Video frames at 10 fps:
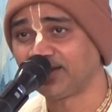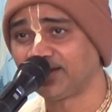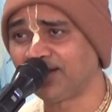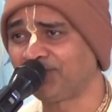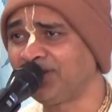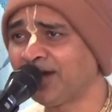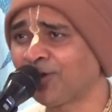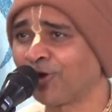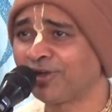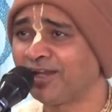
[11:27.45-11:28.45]
That we are
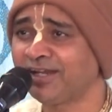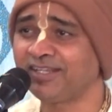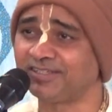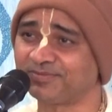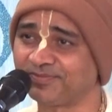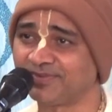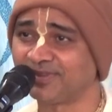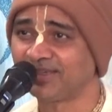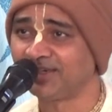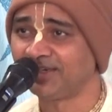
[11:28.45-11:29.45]
ordinary,
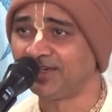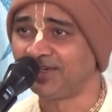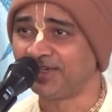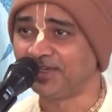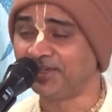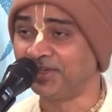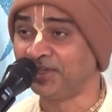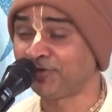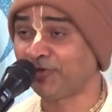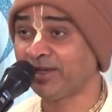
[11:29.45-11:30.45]

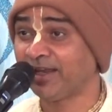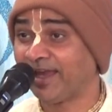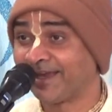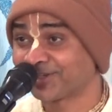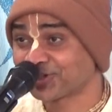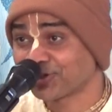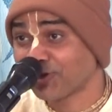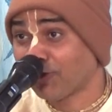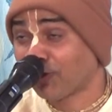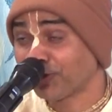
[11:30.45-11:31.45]
even
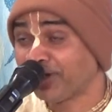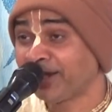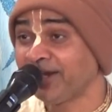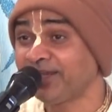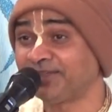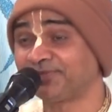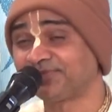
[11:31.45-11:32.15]
extraordinary.